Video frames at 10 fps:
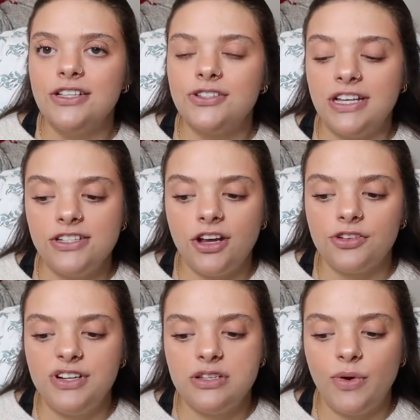So that's another
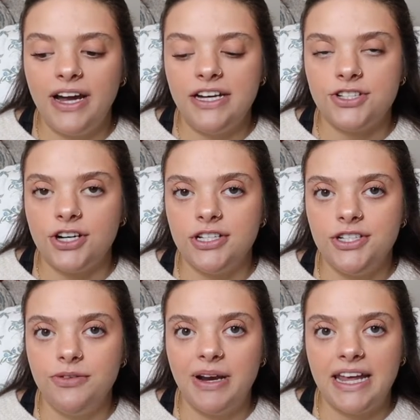reason why I turned
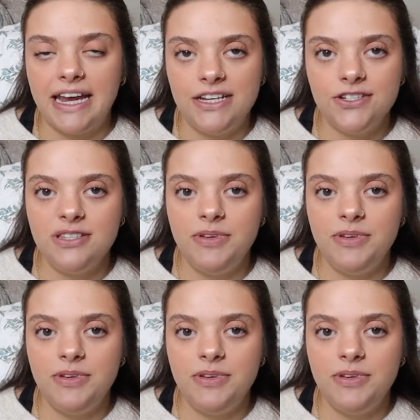to medications,